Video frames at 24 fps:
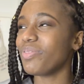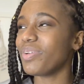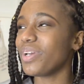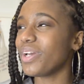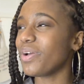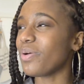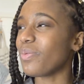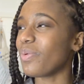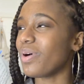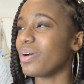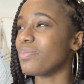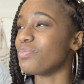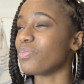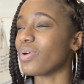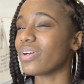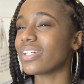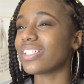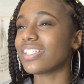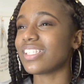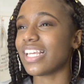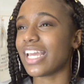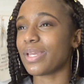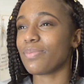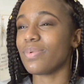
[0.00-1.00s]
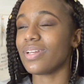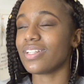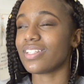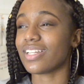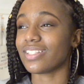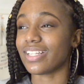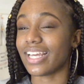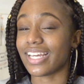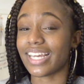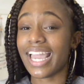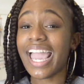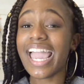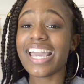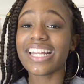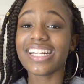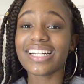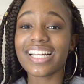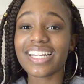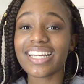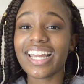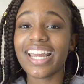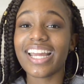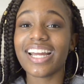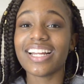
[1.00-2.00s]
it when books take me to like hating a
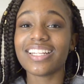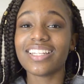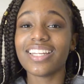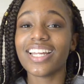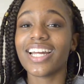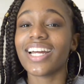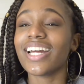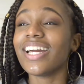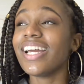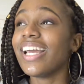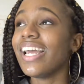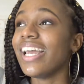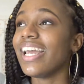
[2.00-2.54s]
character